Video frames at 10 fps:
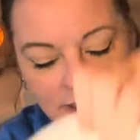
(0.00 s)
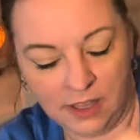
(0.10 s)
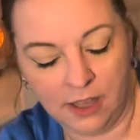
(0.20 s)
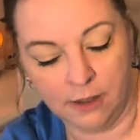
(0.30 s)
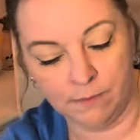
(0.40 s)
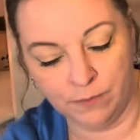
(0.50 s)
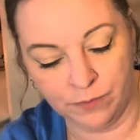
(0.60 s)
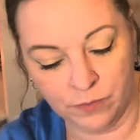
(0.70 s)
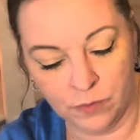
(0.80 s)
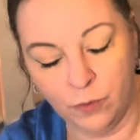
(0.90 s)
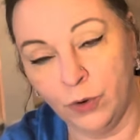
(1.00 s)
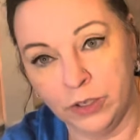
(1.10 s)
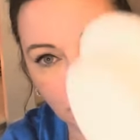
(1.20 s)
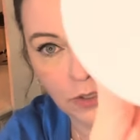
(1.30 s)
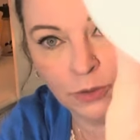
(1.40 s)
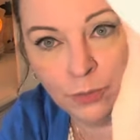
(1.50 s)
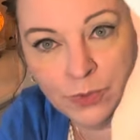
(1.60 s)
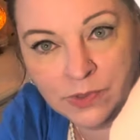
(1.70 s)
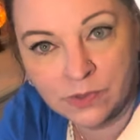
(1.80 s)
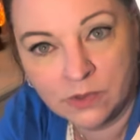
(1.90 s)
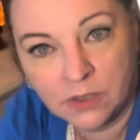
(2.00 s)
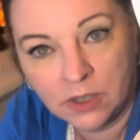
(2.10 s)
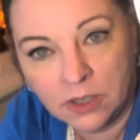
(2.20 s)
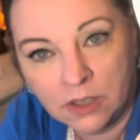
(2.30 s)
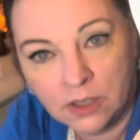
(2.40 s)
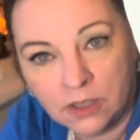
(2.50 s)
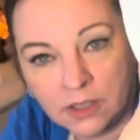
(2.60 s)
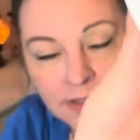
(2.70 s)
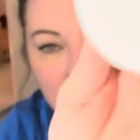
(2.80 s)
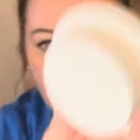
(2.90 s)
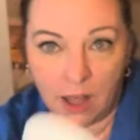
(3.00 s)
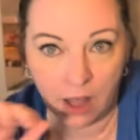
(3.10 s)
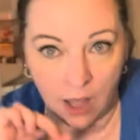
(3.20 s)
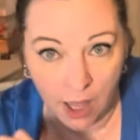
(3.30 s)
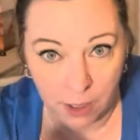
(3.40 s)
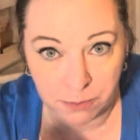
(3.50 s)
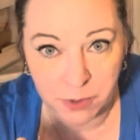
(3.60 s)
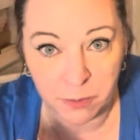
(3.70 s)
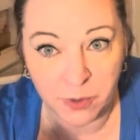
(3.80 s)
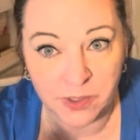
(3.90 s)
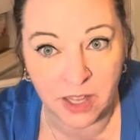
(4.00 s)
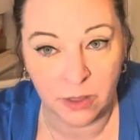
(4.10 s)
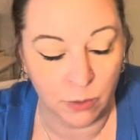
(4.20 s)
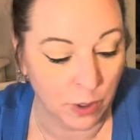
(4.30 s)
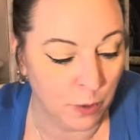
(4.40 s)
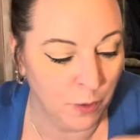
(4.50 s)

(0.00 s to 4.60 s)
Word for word: Um, four cubes is the optimal scent throw